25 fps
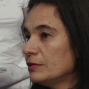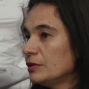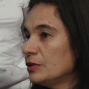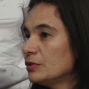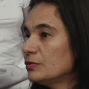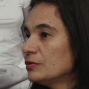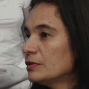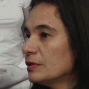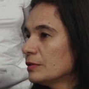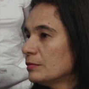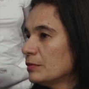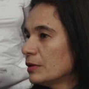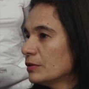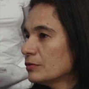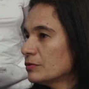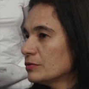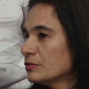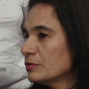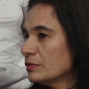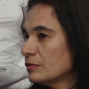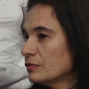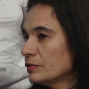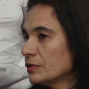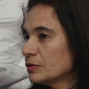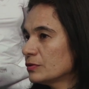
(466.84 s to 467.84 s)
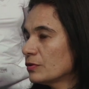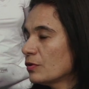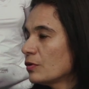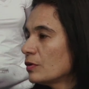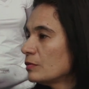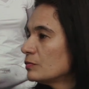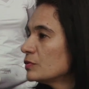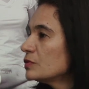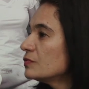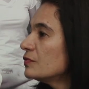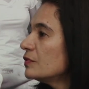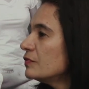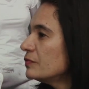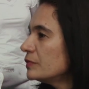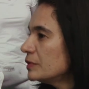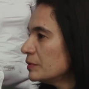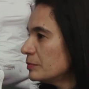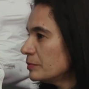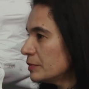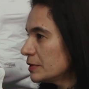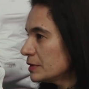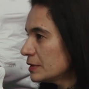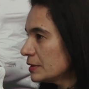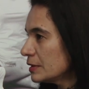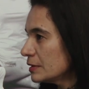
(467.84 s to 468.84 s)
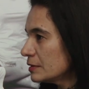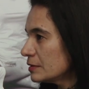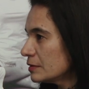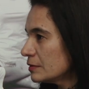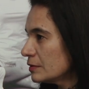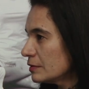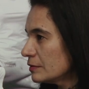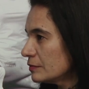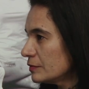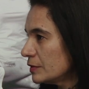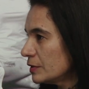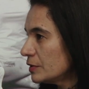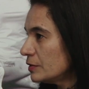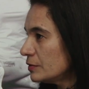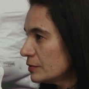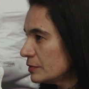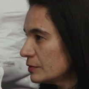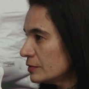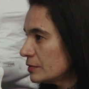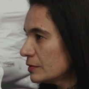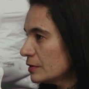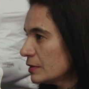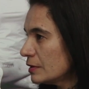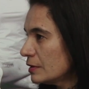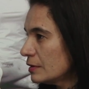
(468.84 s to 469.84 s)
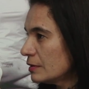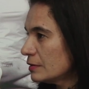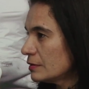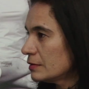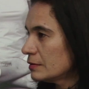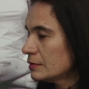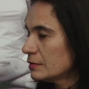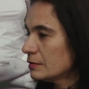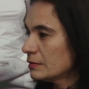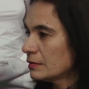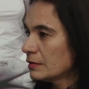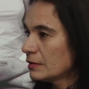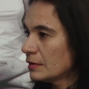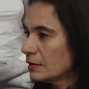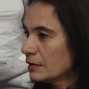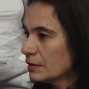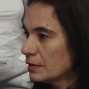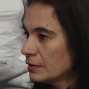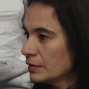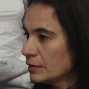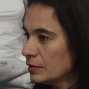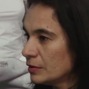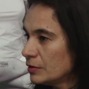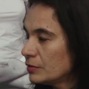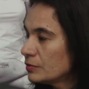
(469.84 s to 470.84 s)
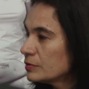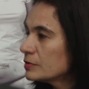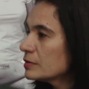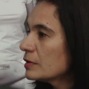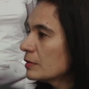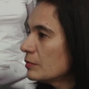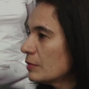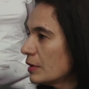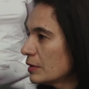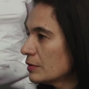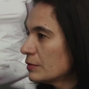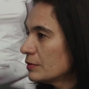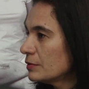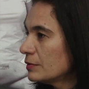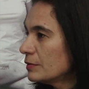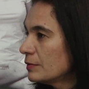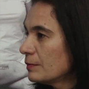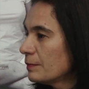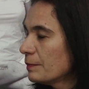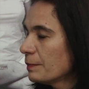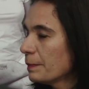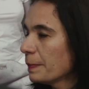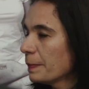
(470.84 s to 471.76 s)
youth tobacco survey, almost 50% of the youth use tobacco.